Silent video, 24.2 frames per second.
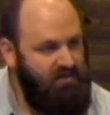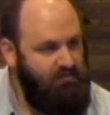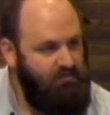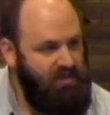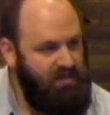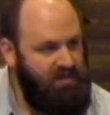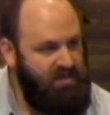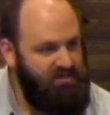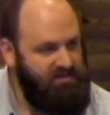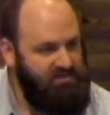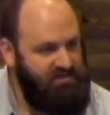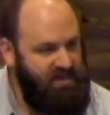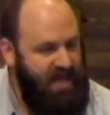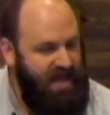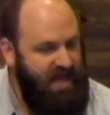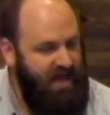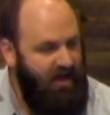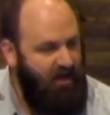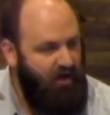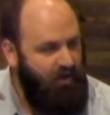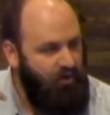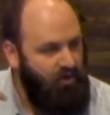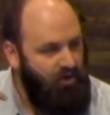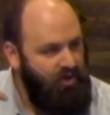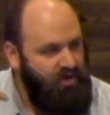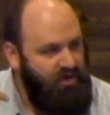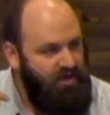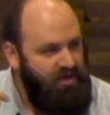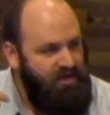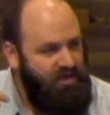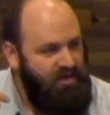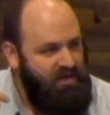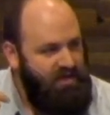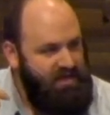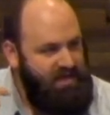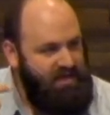Because now
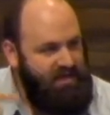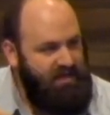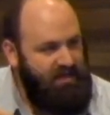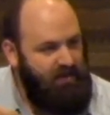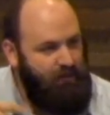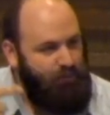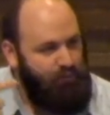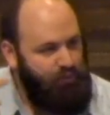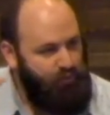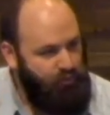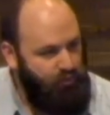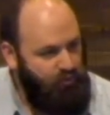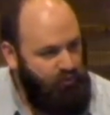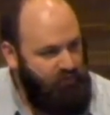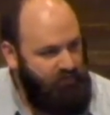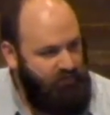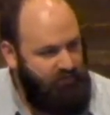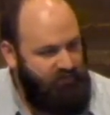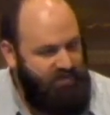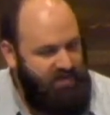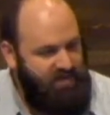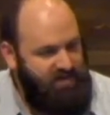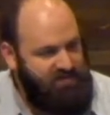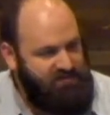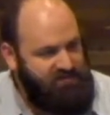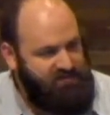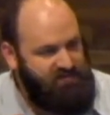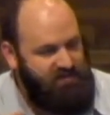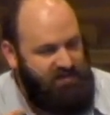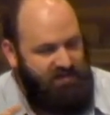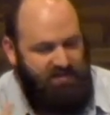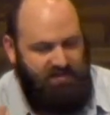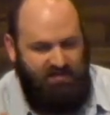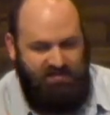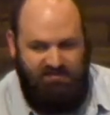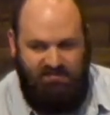he can approve of this,
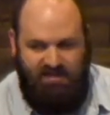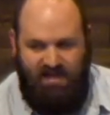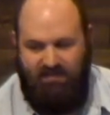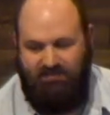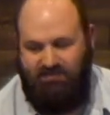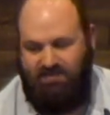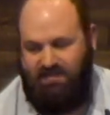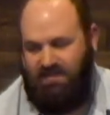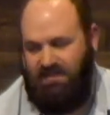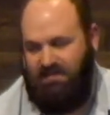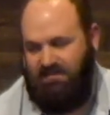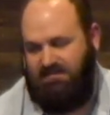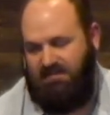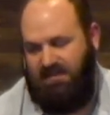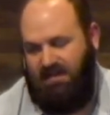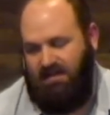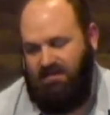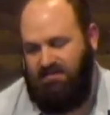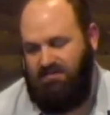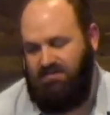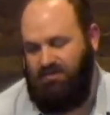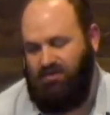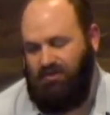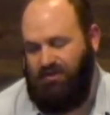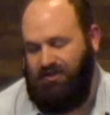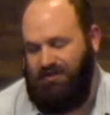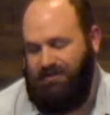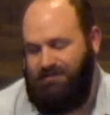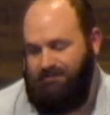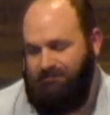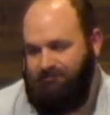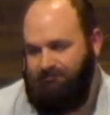and he doesn't have to get his hands dirty.